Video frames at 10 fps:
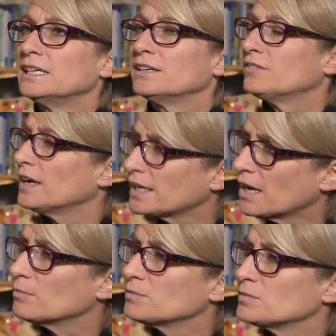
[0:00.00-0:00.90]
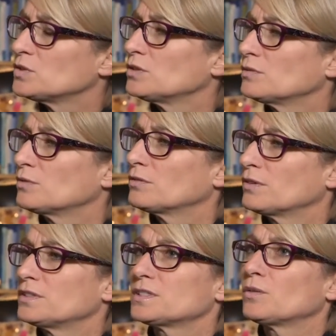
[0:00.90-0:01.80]
if I come to the
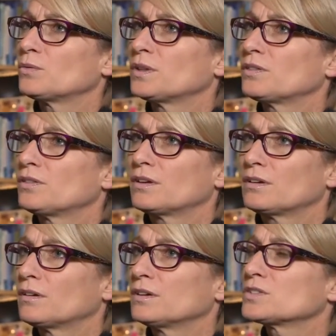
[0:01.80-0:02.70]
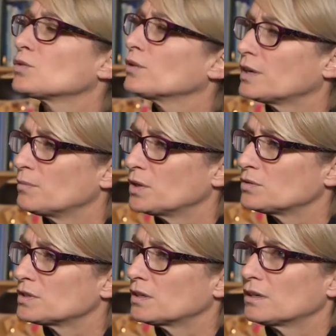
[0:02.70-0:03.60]
forefront with a story
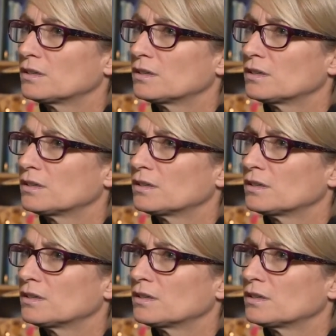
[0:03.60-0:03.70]
about